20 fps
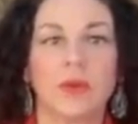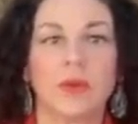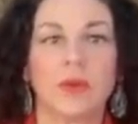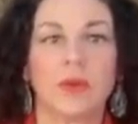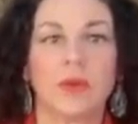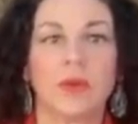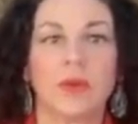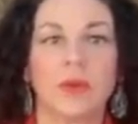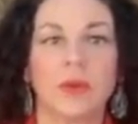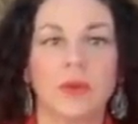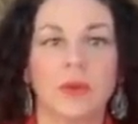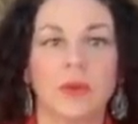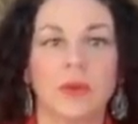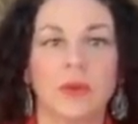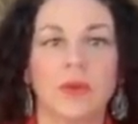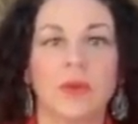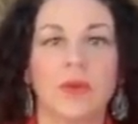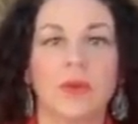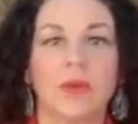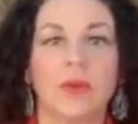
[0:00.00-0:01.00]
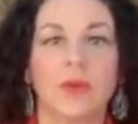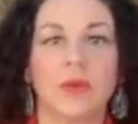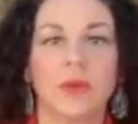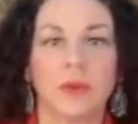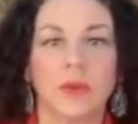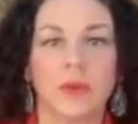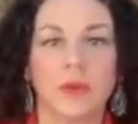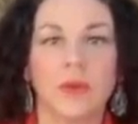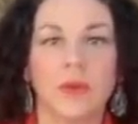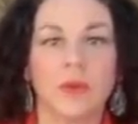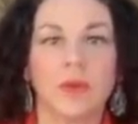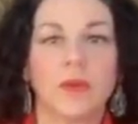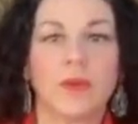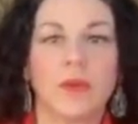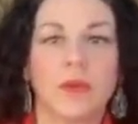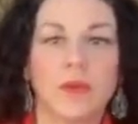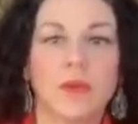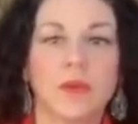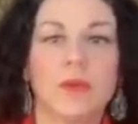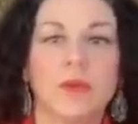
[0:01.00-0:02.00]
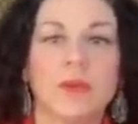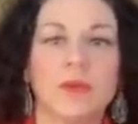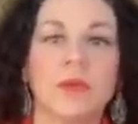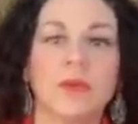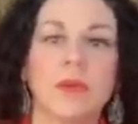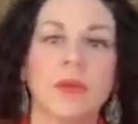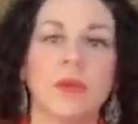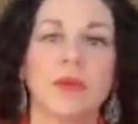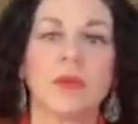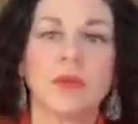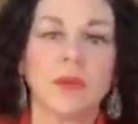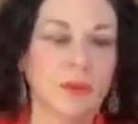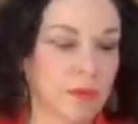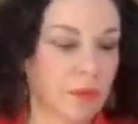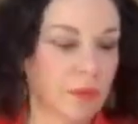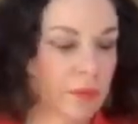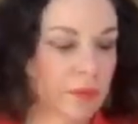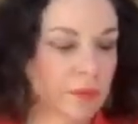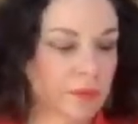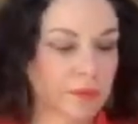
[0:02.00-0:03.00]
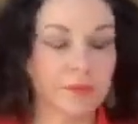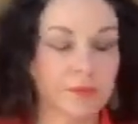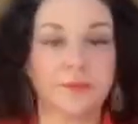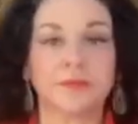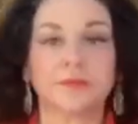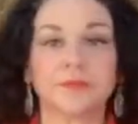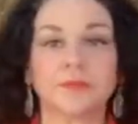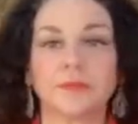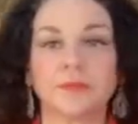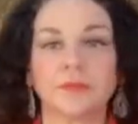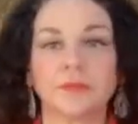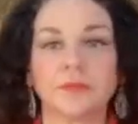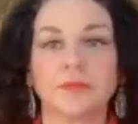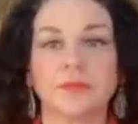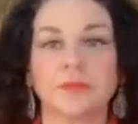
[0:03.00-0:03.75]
(silent)